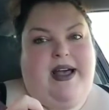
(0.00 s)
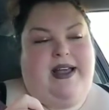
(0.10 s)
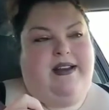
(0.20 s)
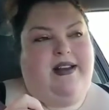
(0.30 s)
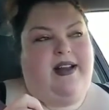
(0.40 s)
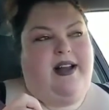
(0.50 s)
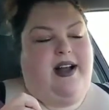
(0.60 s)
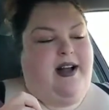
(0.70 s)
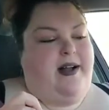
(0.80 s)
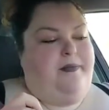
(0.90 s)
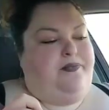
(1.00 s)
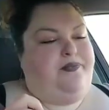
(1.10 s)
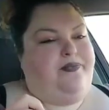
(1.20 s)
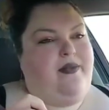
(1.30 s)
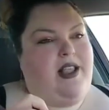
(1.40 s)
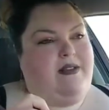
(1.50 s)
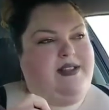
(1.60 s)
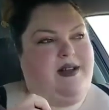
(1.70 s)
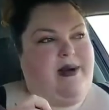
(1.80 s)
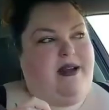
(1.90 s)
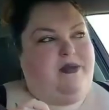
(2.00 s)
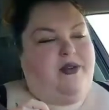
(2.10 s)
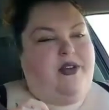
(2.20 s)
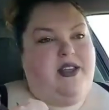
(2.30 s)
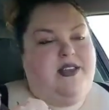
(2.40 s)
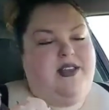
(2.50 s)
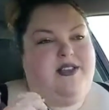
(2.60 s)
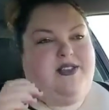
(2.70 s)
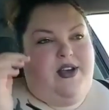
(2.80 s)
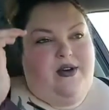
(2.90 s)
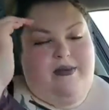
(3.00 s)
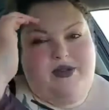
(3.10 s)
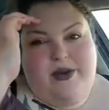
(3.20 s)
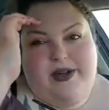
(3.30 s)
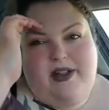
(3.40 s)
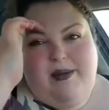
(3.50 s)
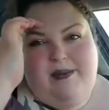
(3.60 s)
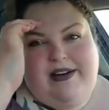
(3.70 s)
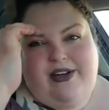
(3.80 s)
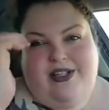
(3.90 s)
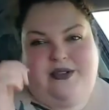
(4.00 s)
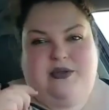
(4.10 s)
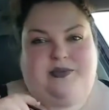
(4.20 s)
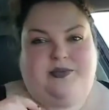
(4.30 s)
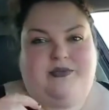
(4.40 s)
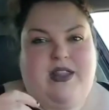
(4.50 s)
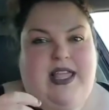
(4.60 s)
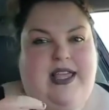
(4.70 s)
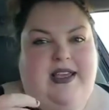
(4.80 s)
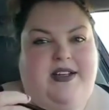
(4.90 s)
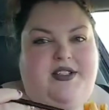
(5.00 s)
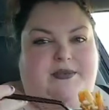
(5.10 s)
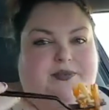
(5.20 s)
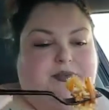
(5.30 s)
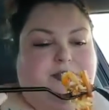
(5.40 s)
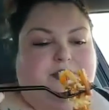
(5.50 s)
but I was in a bad mood. So I'm doing a lot better, and...